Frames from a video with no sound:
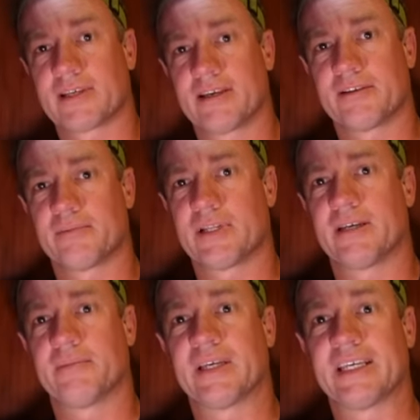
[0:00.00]
going to
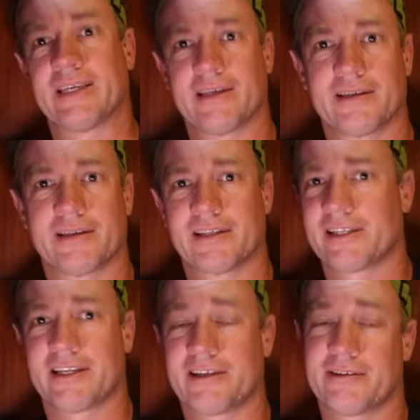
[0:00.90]
plan B. I don't
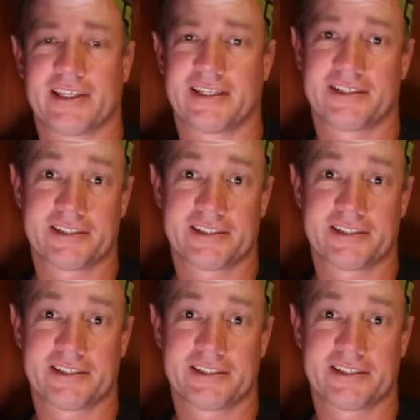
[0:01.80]
know what that is